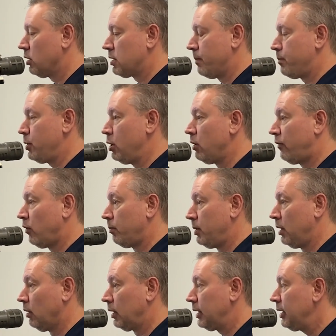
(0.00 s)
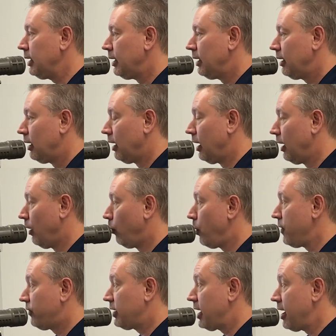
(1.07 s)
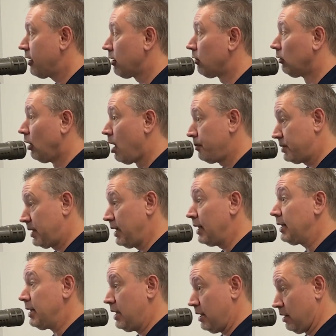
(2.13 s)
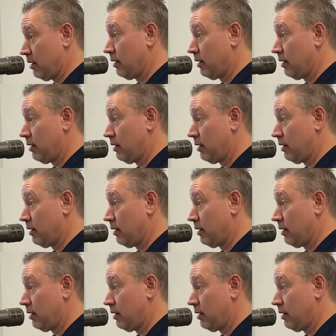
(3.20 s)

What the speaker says: It's a beautiful building. We've taken our lumps getting here.